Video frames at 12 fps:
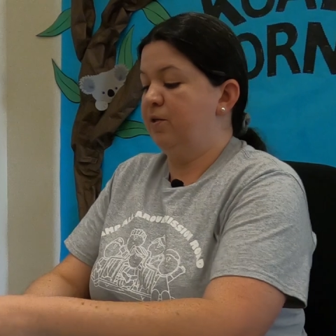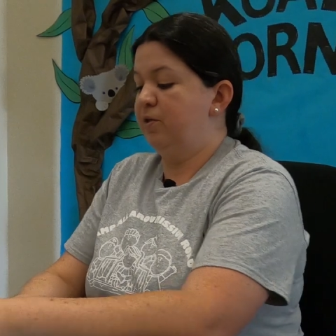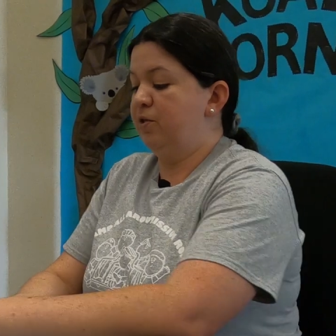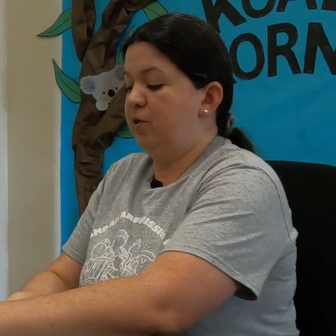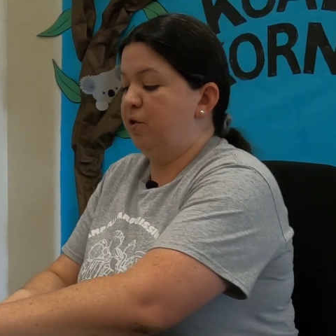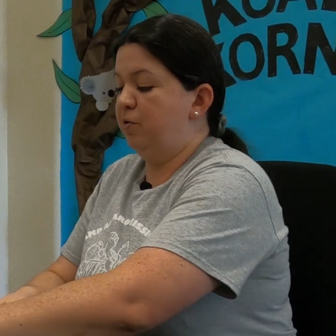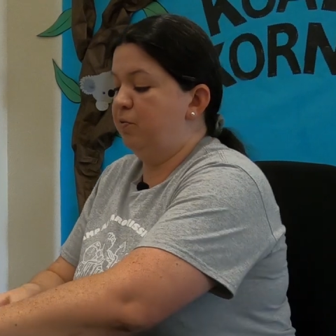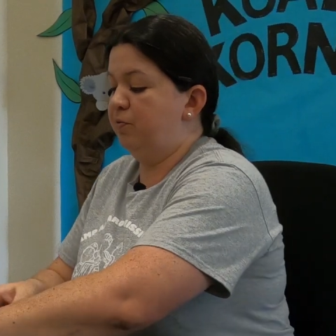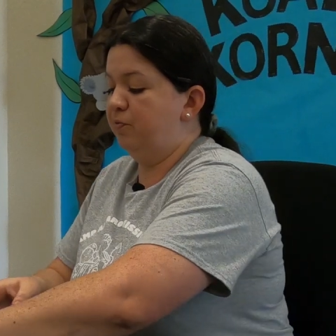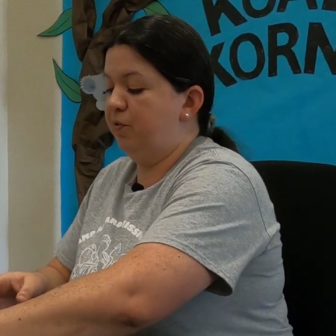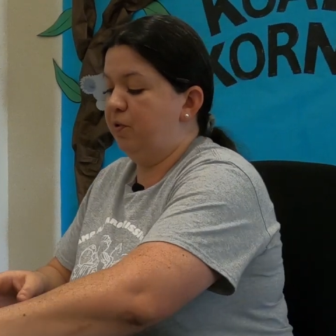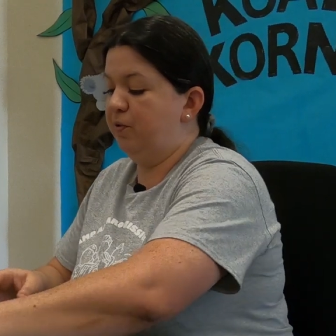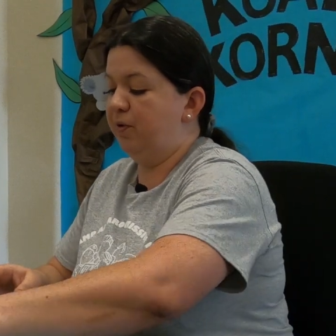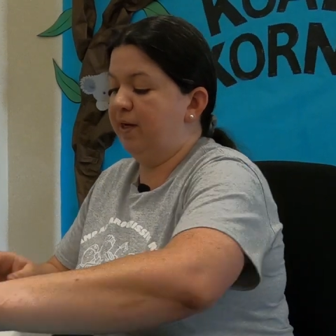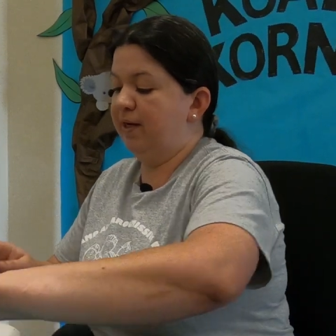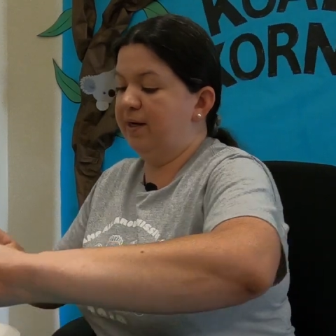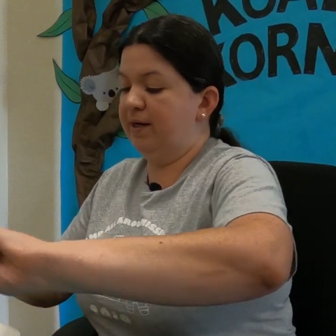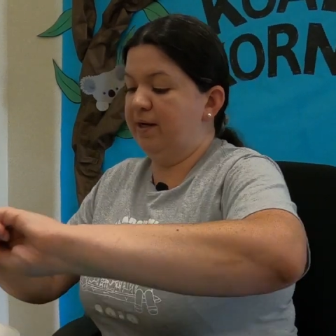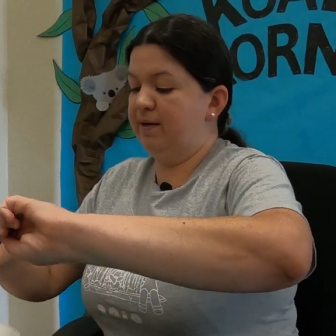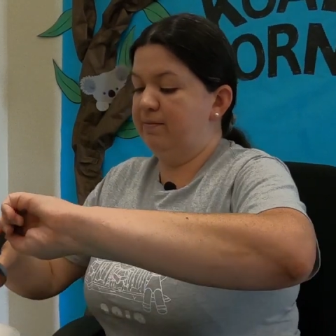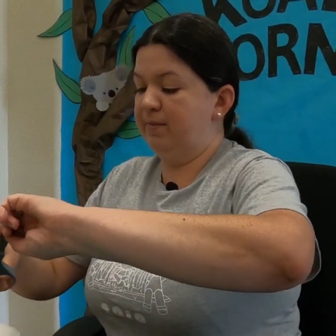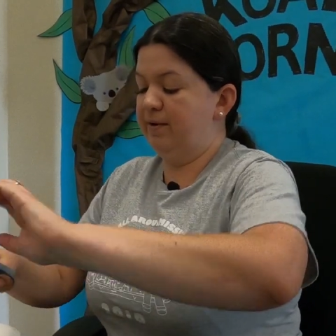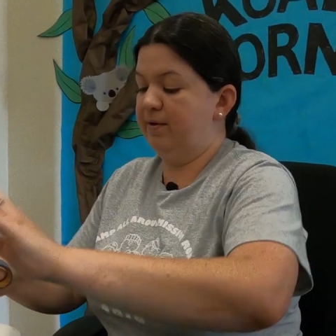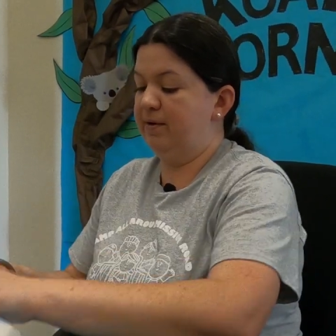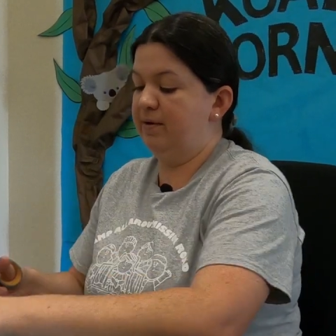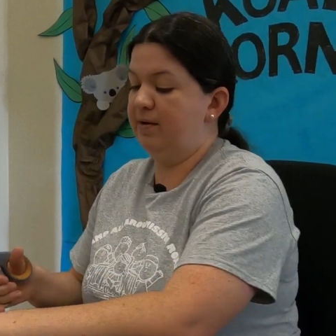So you can cut them.